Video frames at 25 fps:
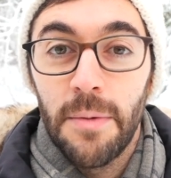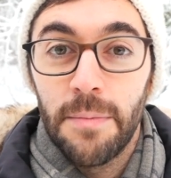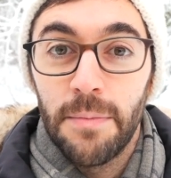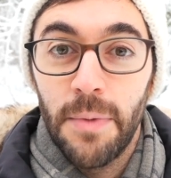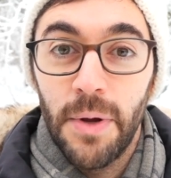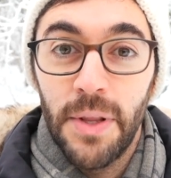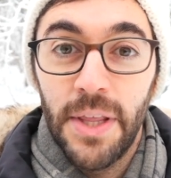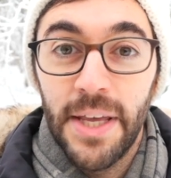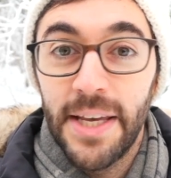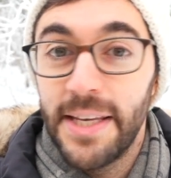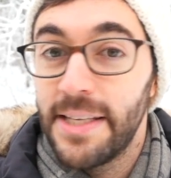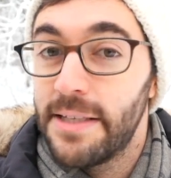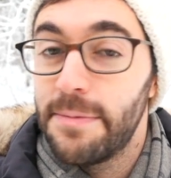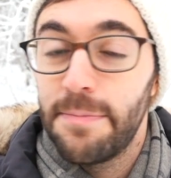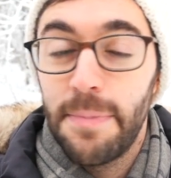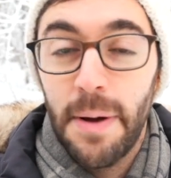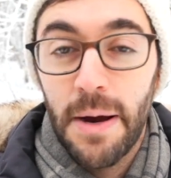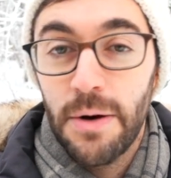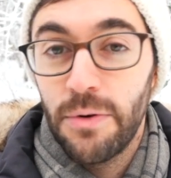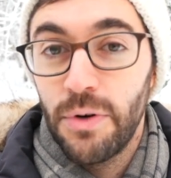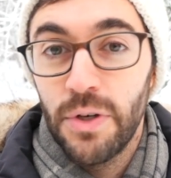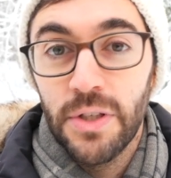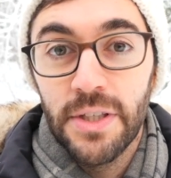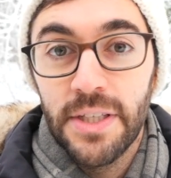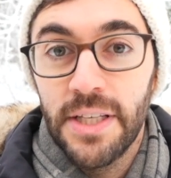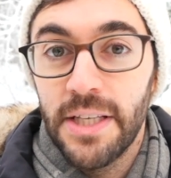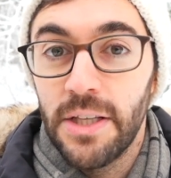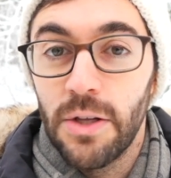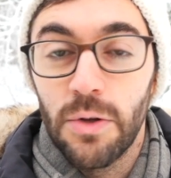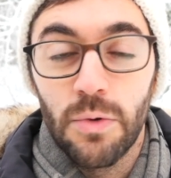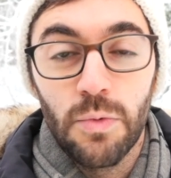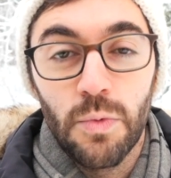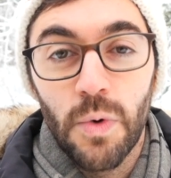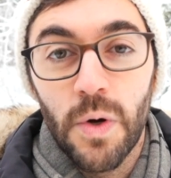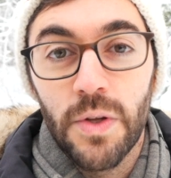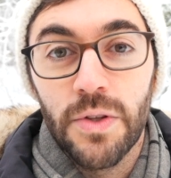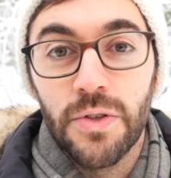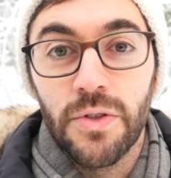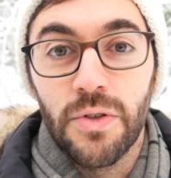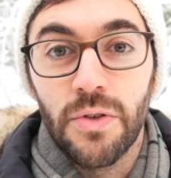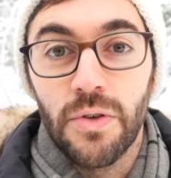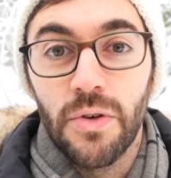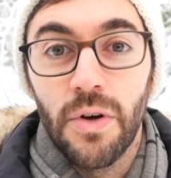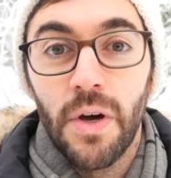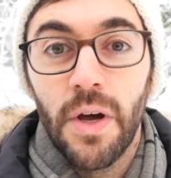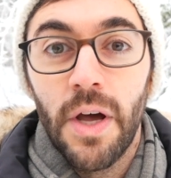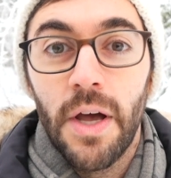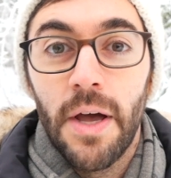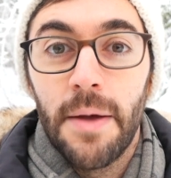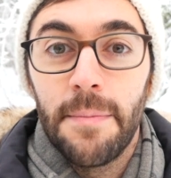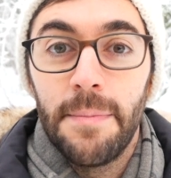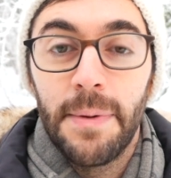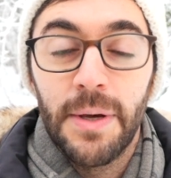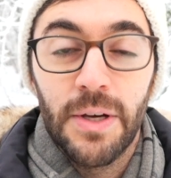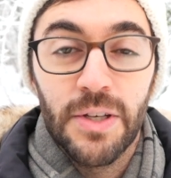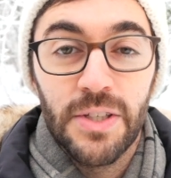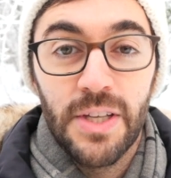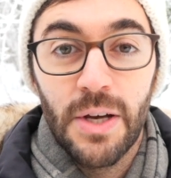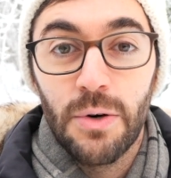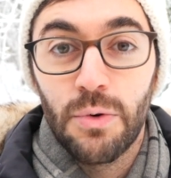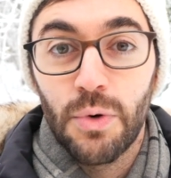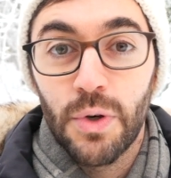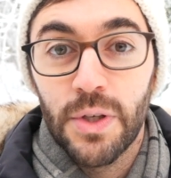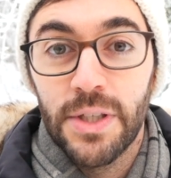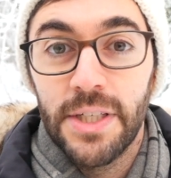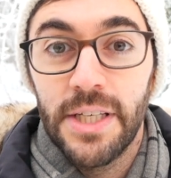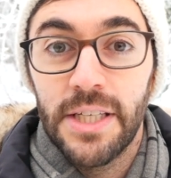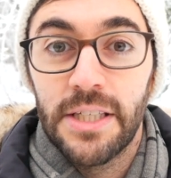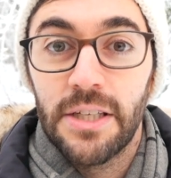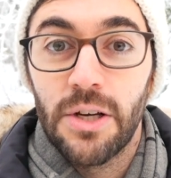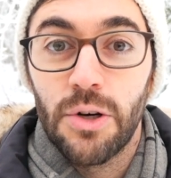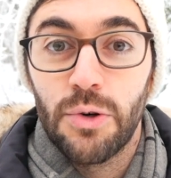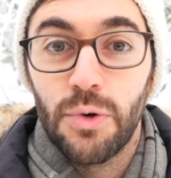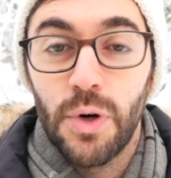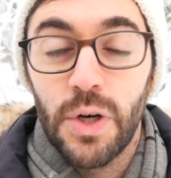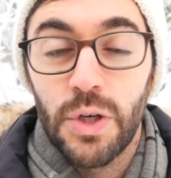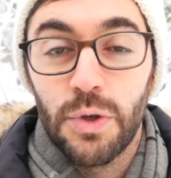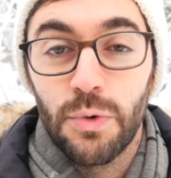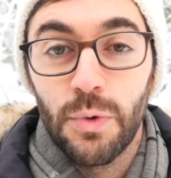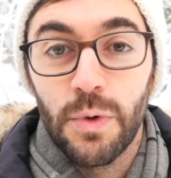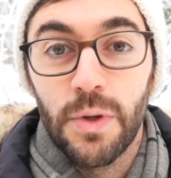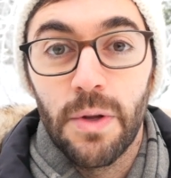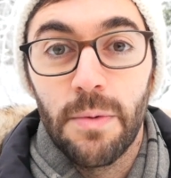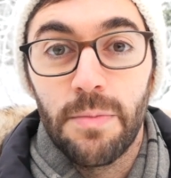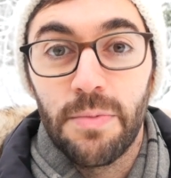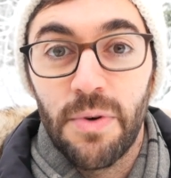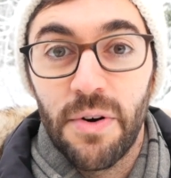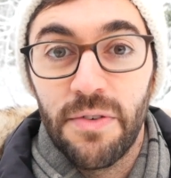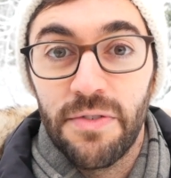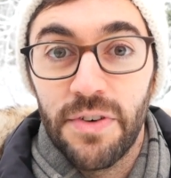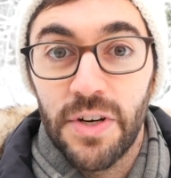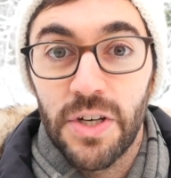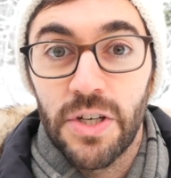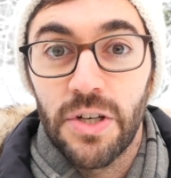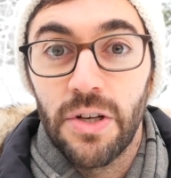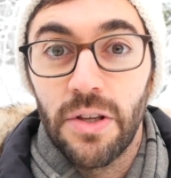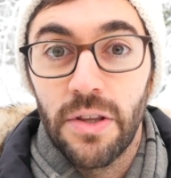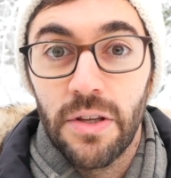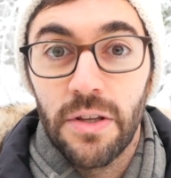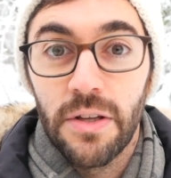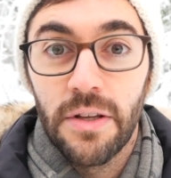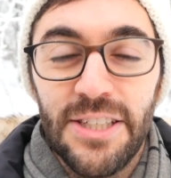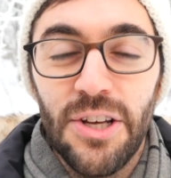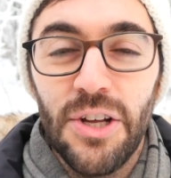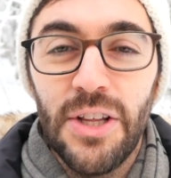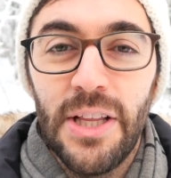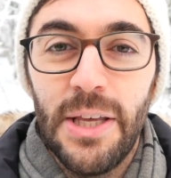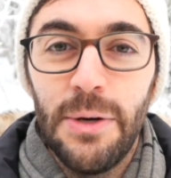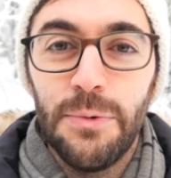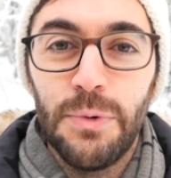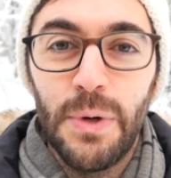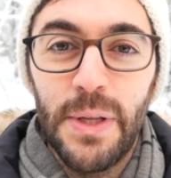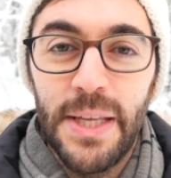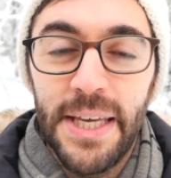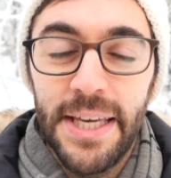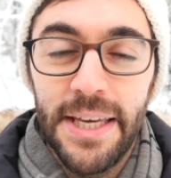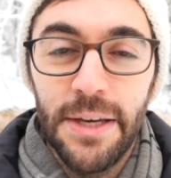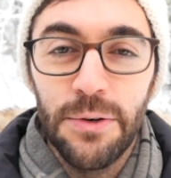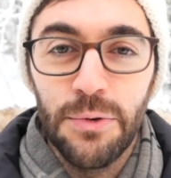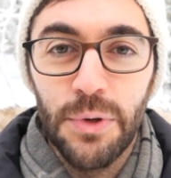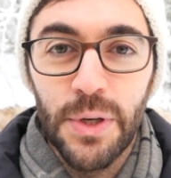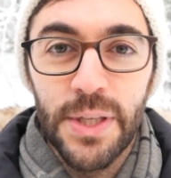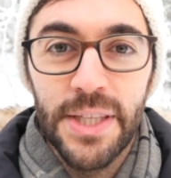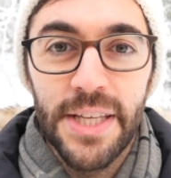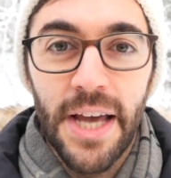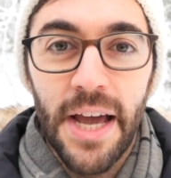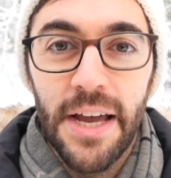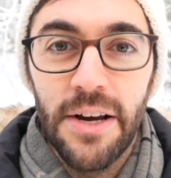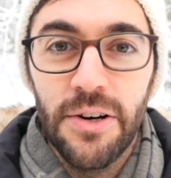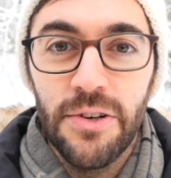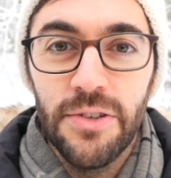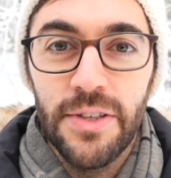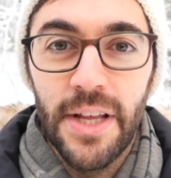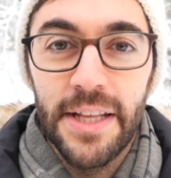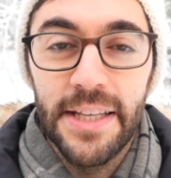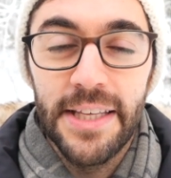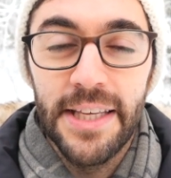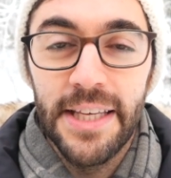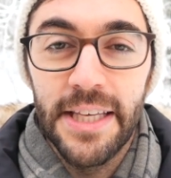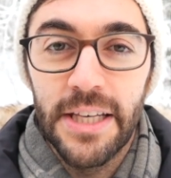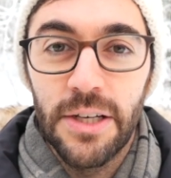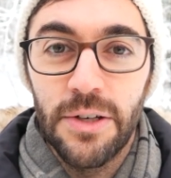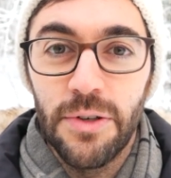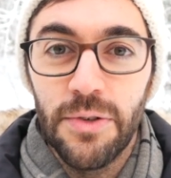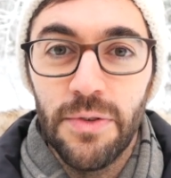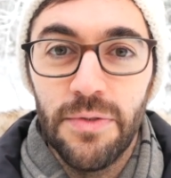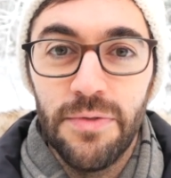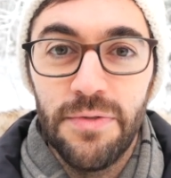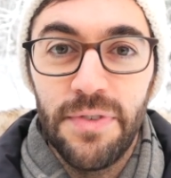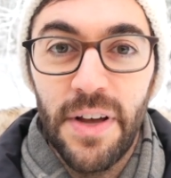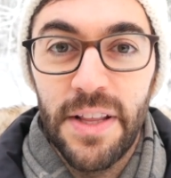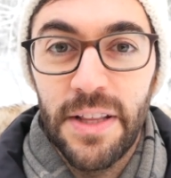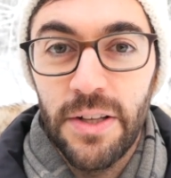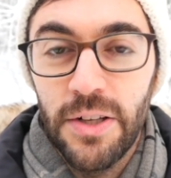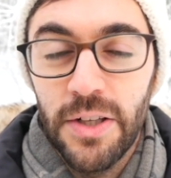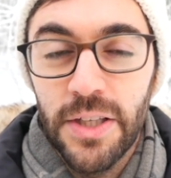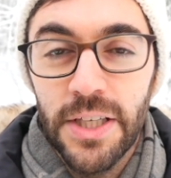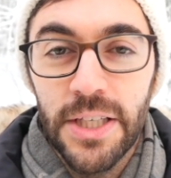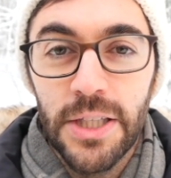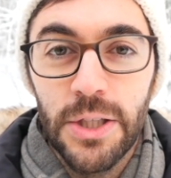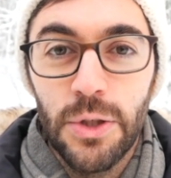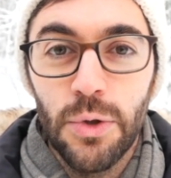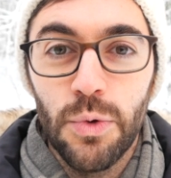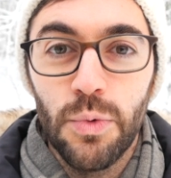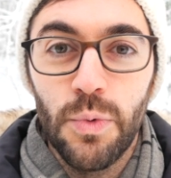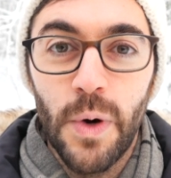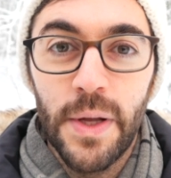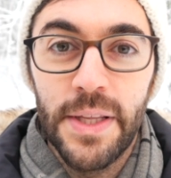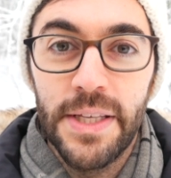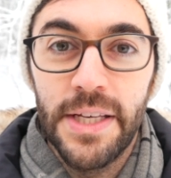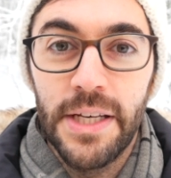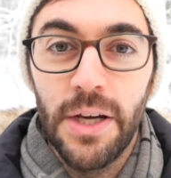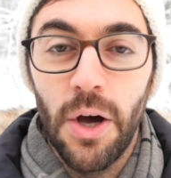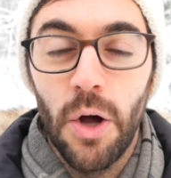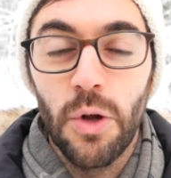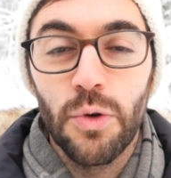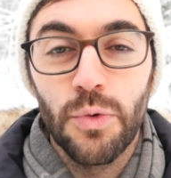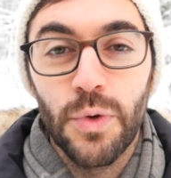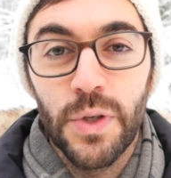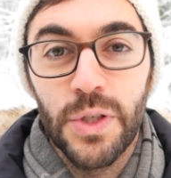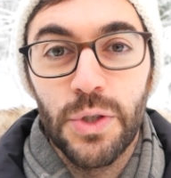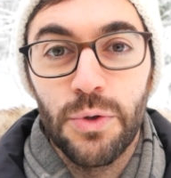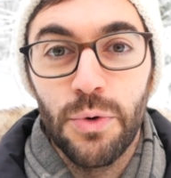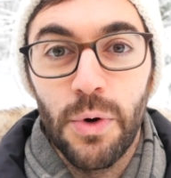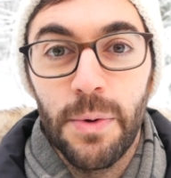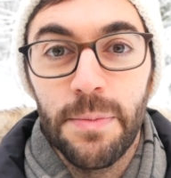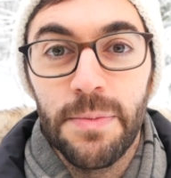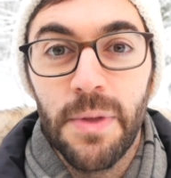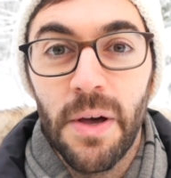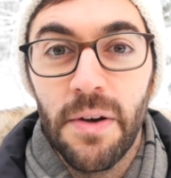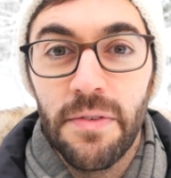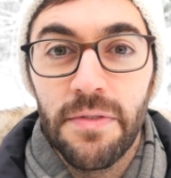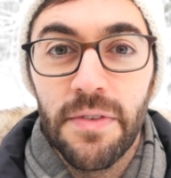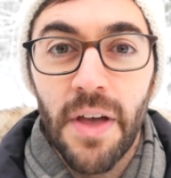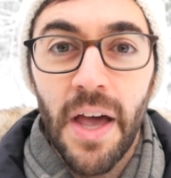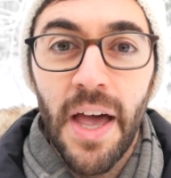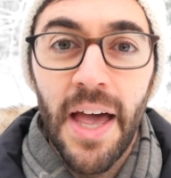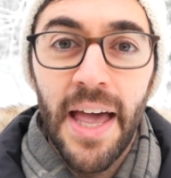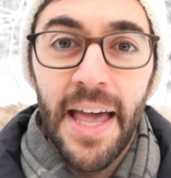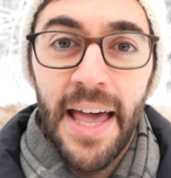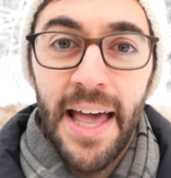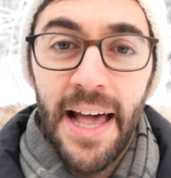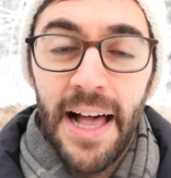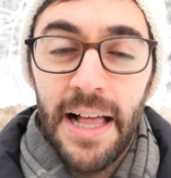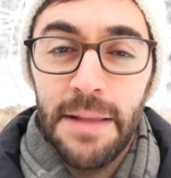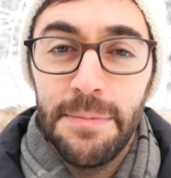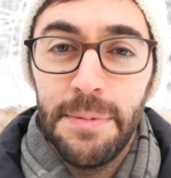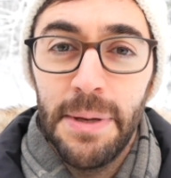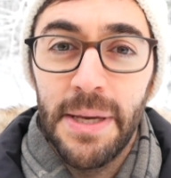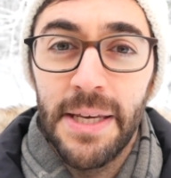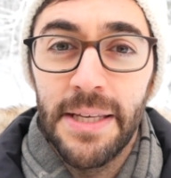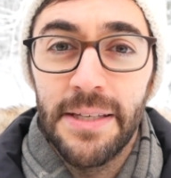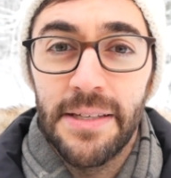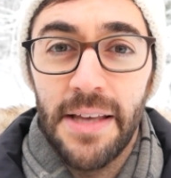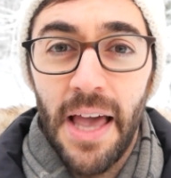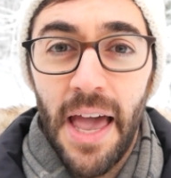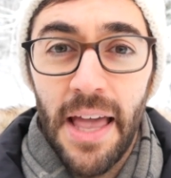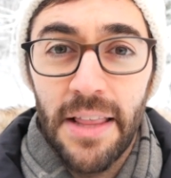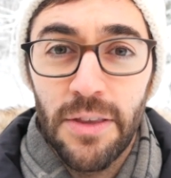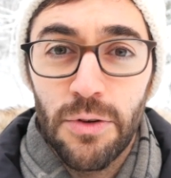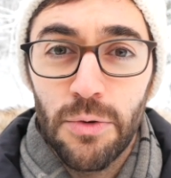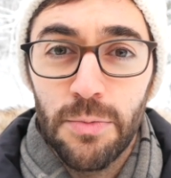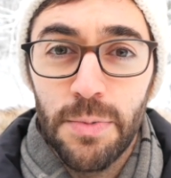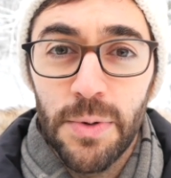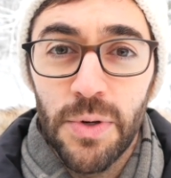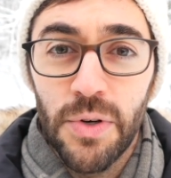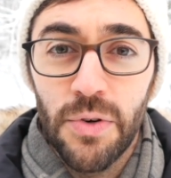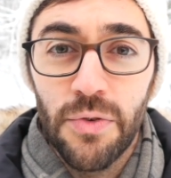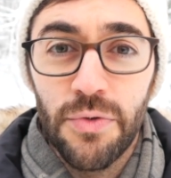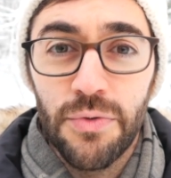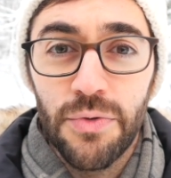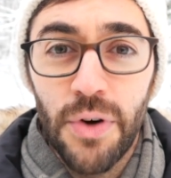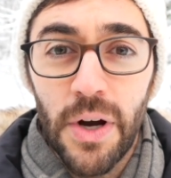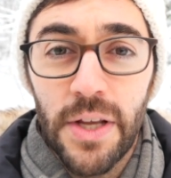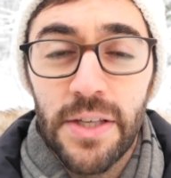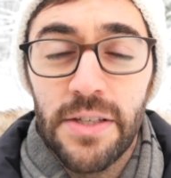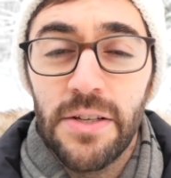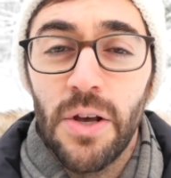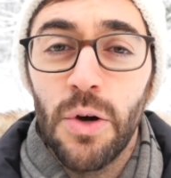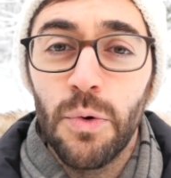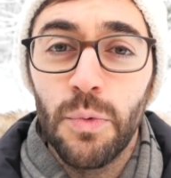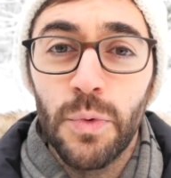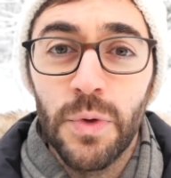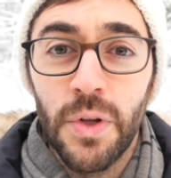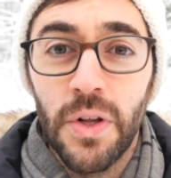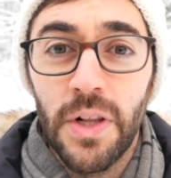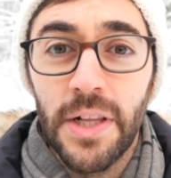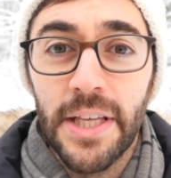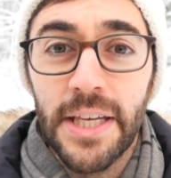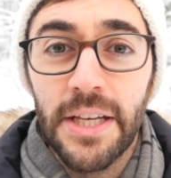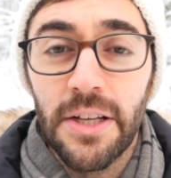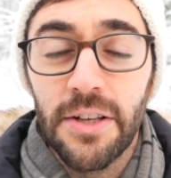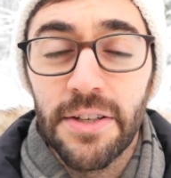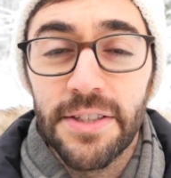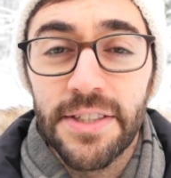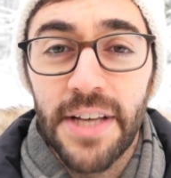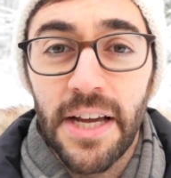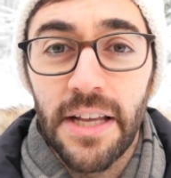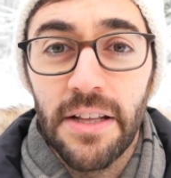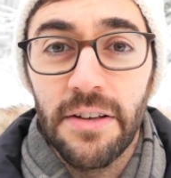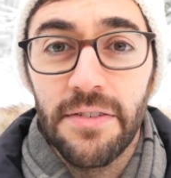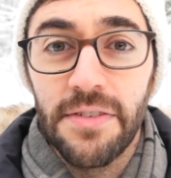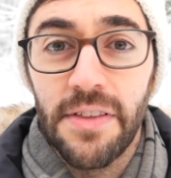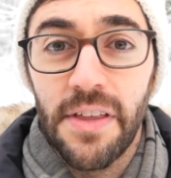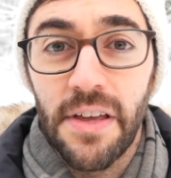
But his parents didn't want to, because they were discouraged with the profession. It is only when he retired that he could finally do what he always dreamed of, help his entrepreneur friends with the legal side of